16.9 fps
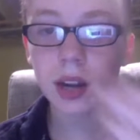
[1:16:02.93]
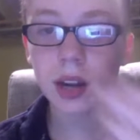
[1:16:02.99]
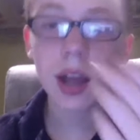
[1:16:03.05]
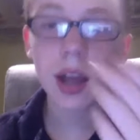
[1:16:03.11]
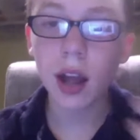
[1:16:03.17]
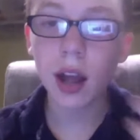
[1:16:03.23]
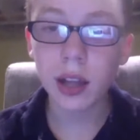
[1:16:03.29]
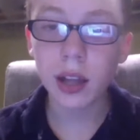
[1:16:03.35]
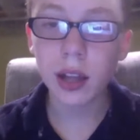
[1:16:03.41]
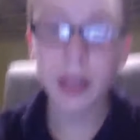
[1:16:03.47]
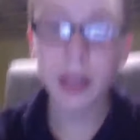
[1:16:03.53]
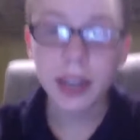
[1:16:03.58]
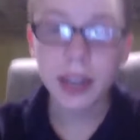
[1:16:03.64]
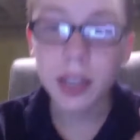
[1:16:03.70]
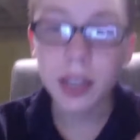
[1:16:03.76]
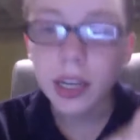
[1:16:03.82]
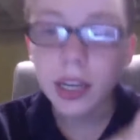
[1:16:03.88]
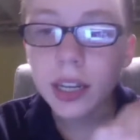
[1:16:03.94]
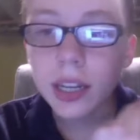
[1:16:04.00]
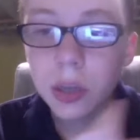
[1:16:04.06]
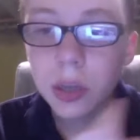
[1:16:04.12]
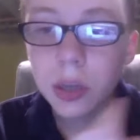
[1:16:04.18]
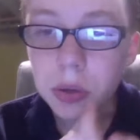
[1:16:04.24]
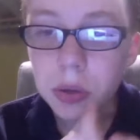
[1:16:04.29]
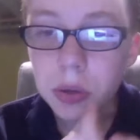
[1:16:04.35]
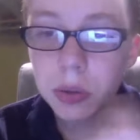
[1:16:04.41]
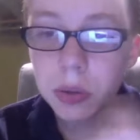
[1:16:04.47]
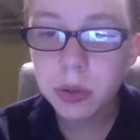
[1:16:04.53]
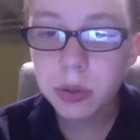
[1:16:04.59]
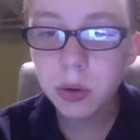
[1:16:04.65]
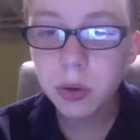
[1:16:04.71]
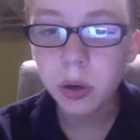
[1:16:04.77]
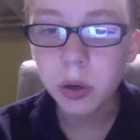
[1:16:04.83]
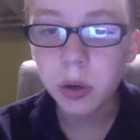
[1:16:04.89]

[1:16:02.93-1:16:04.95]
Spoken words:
I like the kitty coaster story.